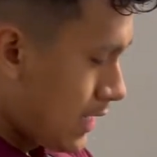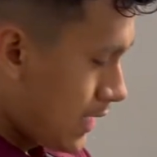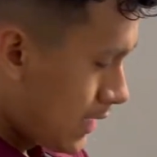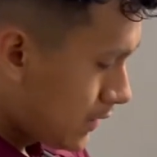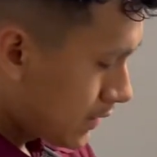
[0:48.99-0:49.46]

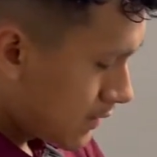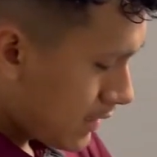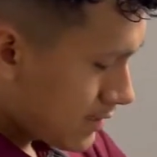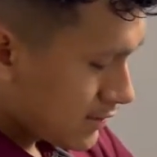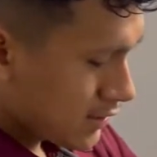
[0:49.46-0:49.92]
Anything
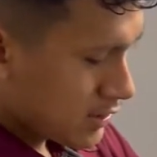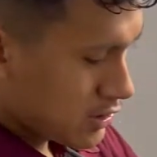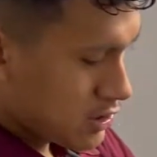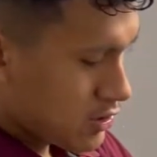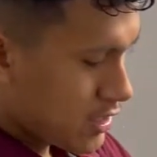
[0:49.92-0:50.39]
that is cut
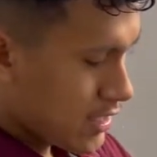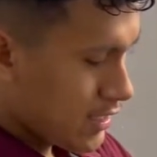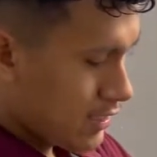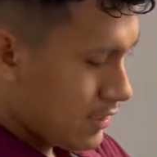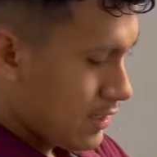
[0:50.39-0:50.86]
straight
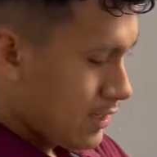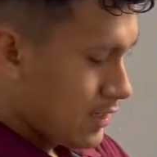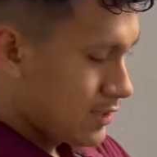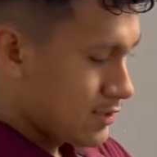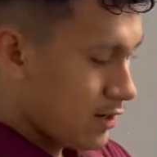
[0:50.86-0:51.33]

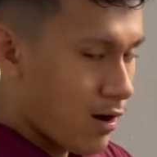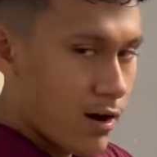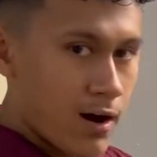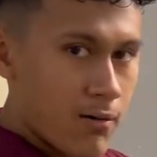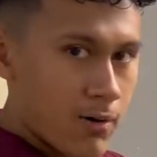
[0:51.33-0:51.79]
is a
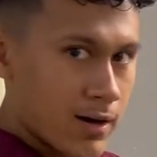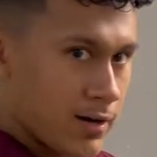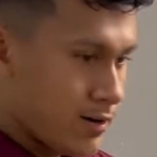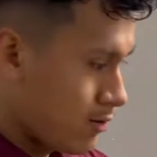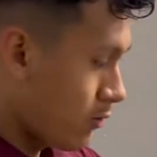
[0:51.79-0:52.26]
hot
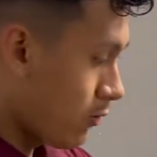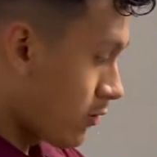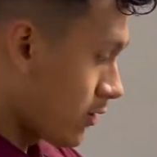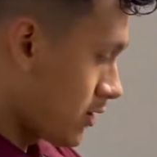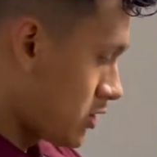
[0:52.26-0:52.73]
wire
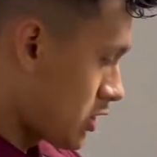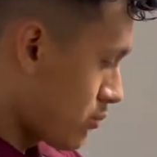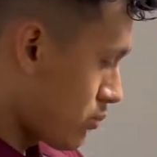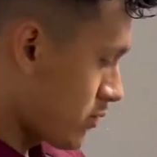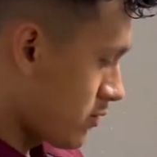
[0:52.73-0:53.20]
or a
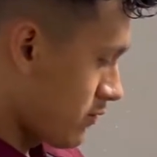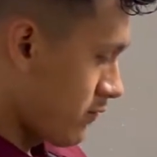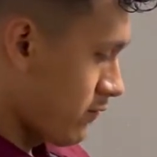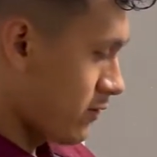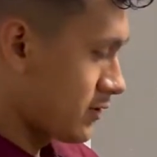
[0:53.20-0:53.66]
jumper.
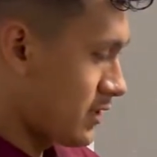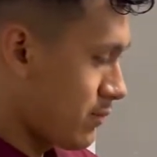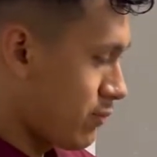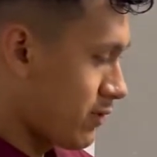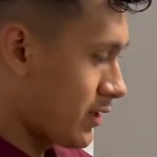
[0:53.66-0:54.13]
For
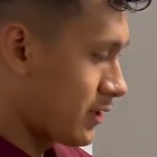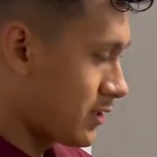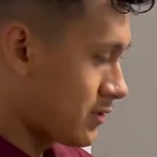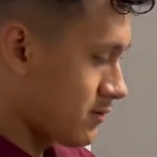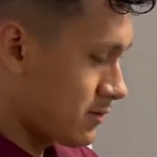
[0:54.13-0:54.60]
example, like
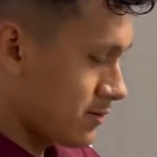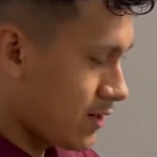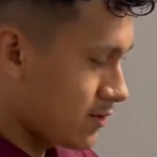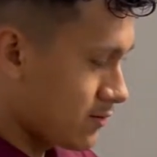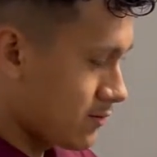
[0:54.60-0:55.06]
this one is
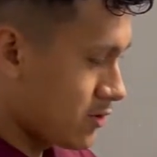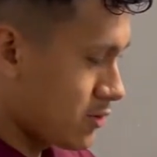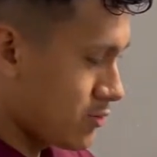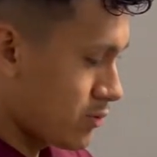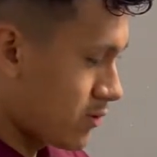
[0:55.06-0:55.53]
also a
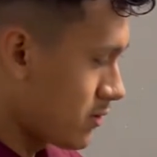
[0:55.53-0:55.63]
jumper.